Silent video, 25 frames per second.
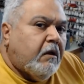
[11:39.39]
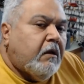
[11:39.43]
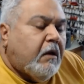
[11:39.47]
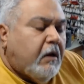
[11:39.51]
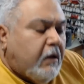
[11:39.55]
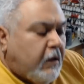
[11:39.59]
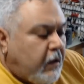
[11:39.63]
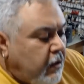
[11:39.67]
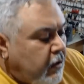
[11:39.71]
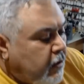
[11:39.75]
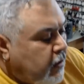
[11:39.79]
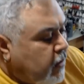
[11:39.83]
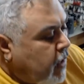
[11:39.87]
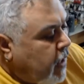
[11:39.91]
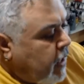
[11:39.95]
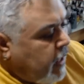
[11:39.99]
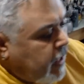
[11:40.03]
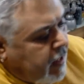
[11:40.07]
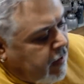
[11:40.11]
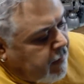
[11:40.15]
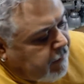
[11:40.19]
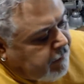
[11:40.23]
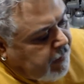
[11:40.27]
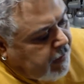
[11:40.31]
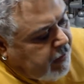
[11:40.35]
And then I
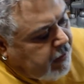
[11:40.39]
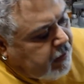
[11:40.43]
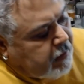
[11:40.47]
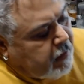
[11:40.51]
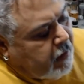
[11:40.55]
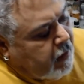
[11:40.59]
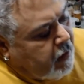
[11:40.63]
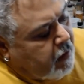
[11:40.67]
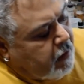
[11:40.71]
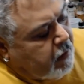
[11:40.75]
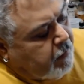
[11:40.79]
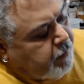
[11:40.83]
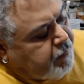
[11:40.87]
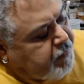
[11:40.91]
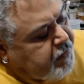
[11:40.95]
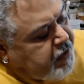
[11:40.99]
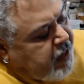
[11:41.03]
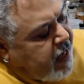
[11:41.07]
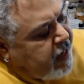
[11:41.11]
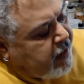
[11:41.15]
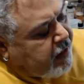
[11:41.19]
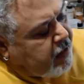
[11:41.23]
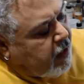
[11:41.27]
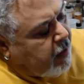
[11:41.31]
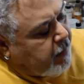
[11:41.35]
have a
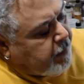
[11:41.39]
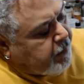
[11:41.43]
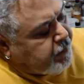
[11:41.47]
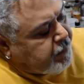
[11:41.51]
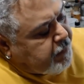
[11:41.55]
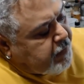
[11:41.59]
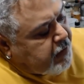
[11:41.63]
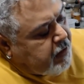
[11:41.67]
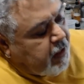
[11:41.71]
tack-on